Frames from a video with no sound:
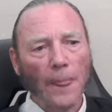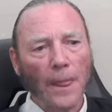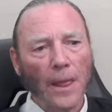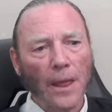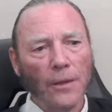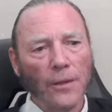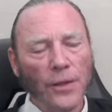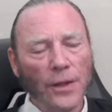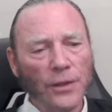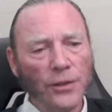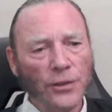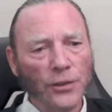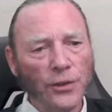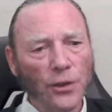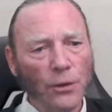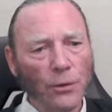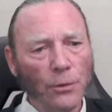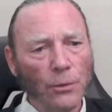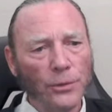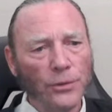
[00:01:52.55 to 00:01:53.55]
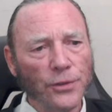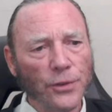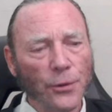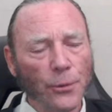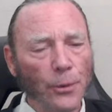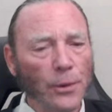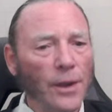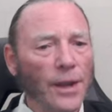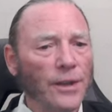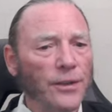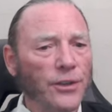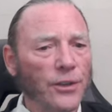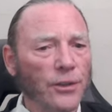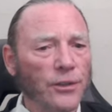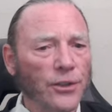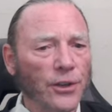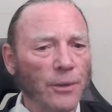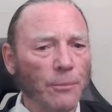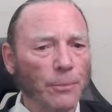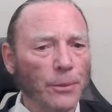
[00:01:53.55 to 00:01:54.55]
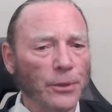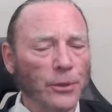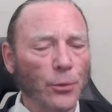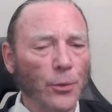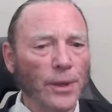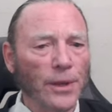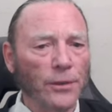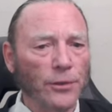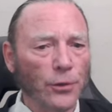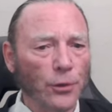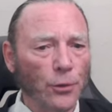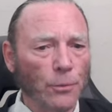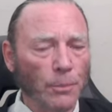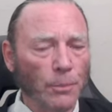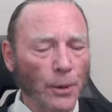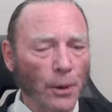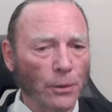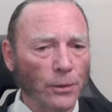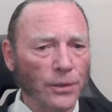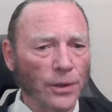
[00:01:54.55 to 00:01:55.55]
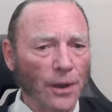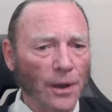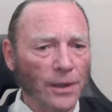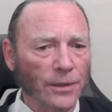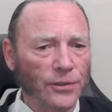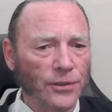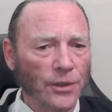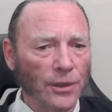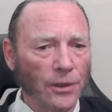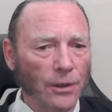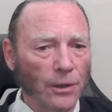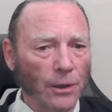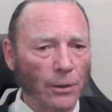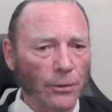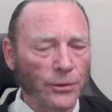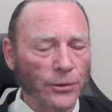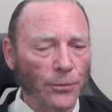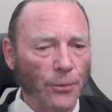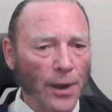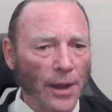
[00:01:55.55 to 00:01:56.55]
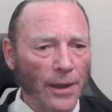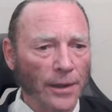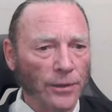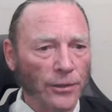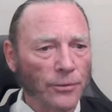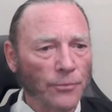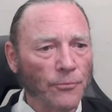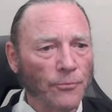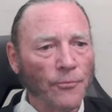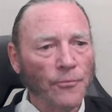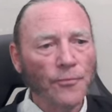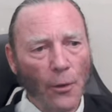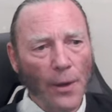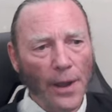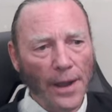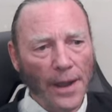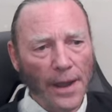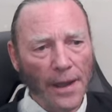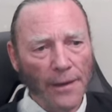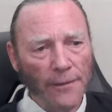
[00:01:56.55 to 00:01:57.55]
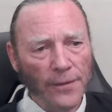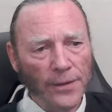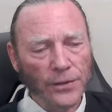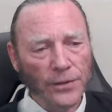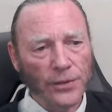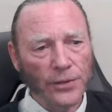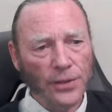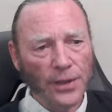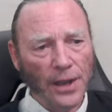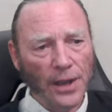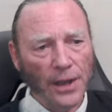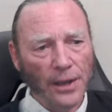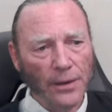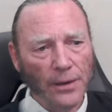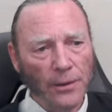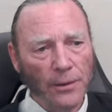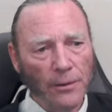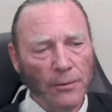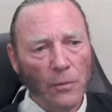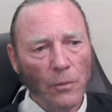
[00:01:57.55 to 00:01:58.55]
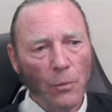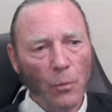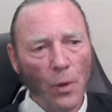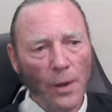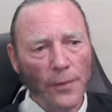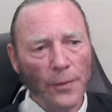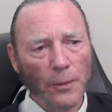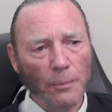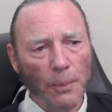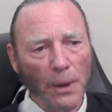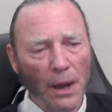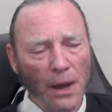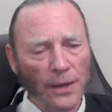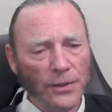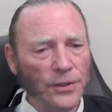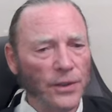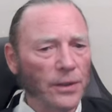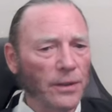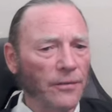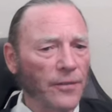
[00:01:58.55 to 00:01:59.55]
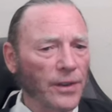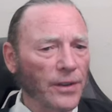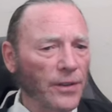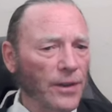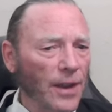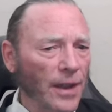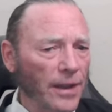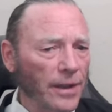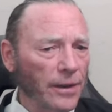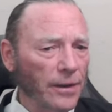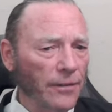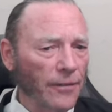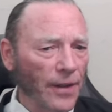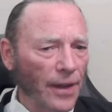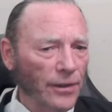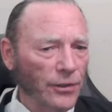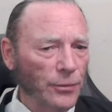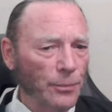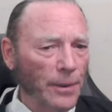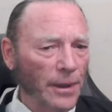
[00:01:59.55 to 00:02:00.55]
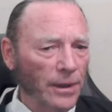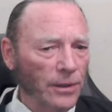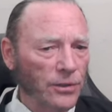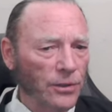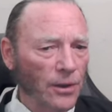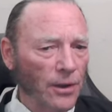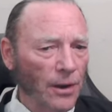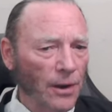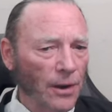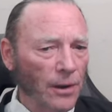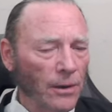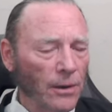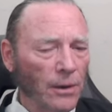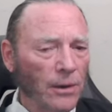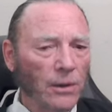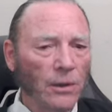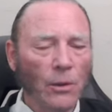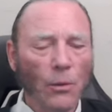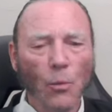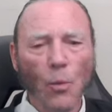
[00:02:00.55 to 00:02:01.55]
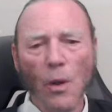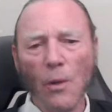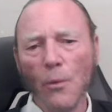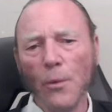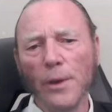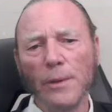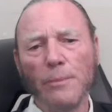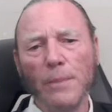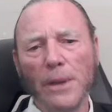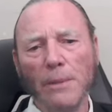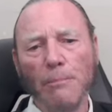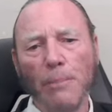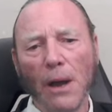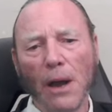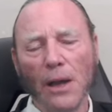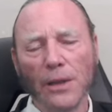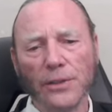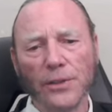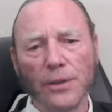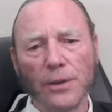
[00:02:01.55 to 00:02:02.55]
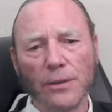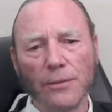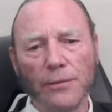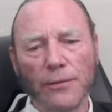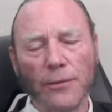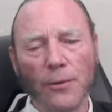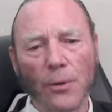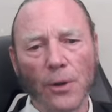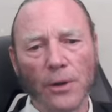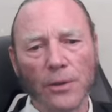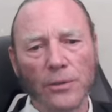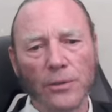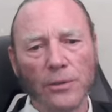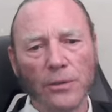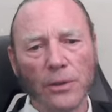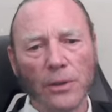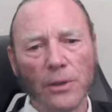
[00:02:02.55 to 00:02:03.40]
This shows the relationship between two protons at close range. I haven't said what the positive and negative aspects are. What would be positive force?